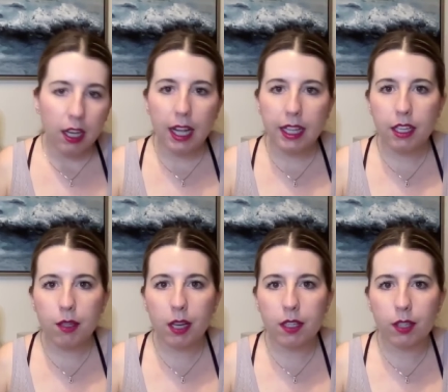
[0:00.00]
I think
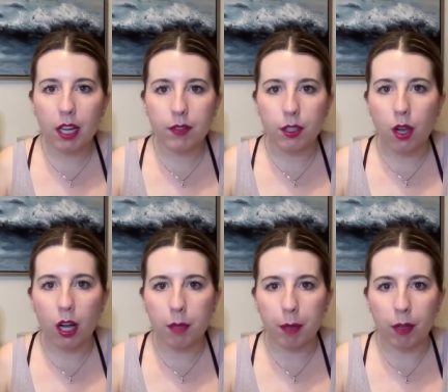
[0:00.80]
you guys are going to have to
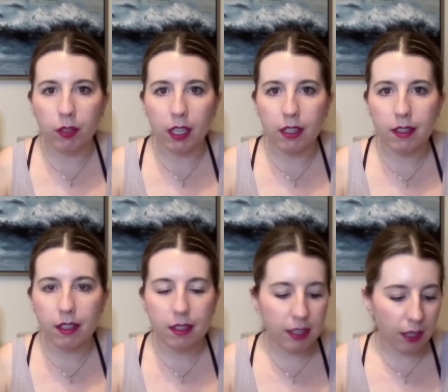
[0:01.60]
talk about this
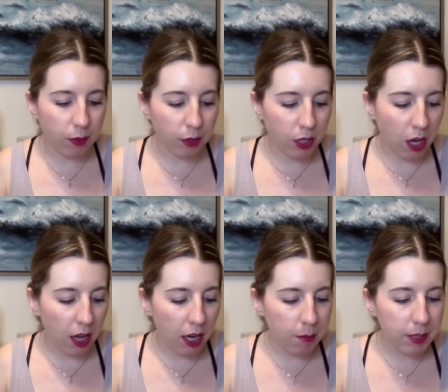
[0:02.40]
several
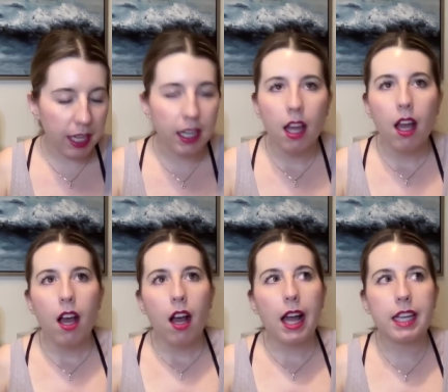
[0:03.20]
times. Like,
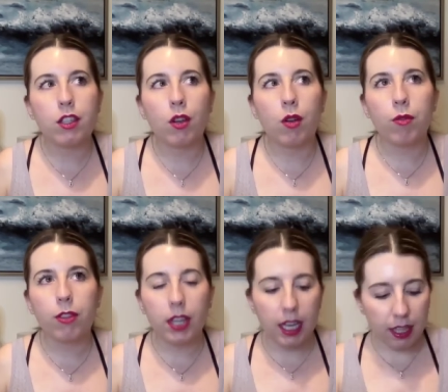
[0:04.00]
I don't
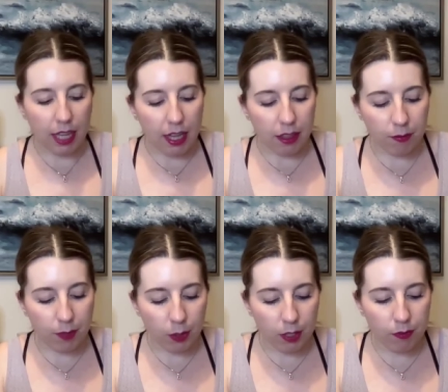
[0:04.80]
think that the
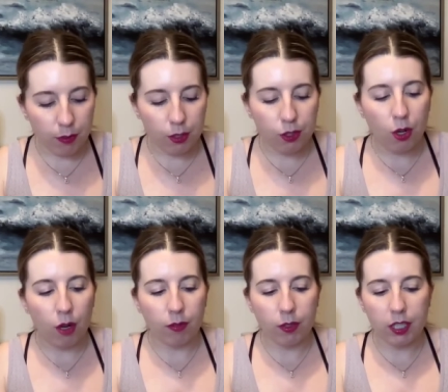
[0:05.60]
very first
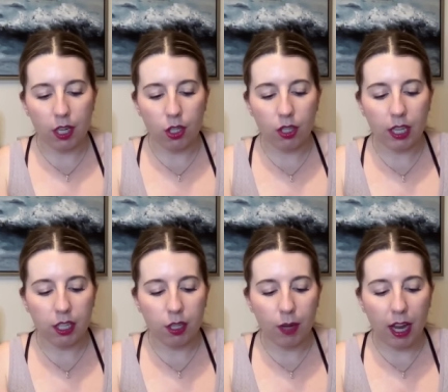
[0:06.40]
conversation
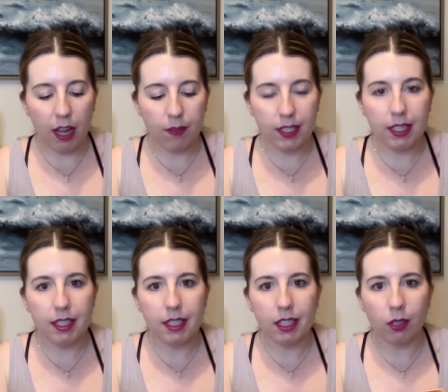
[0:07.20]
that you have is
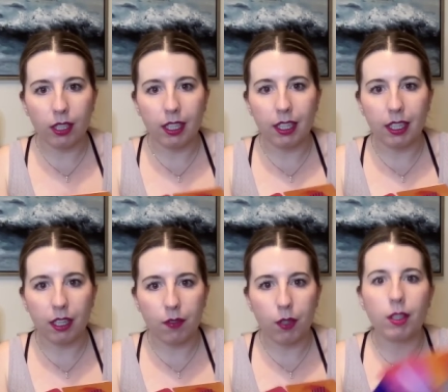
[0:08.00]
necessarily going to
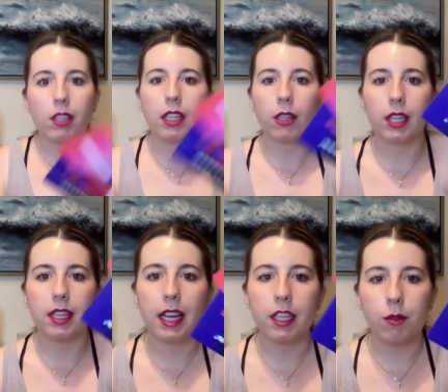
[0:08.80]
give you the clarity
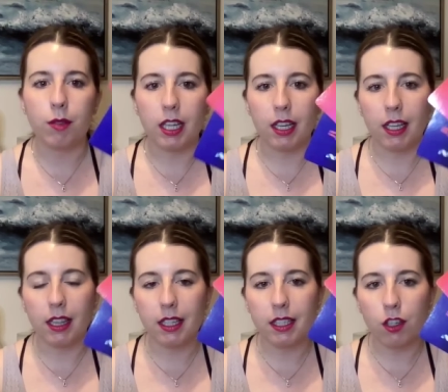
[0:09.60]
that you need
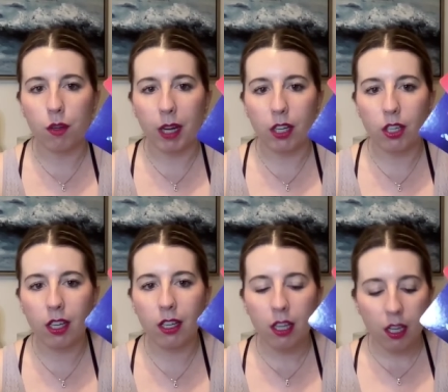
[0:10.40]
in this situation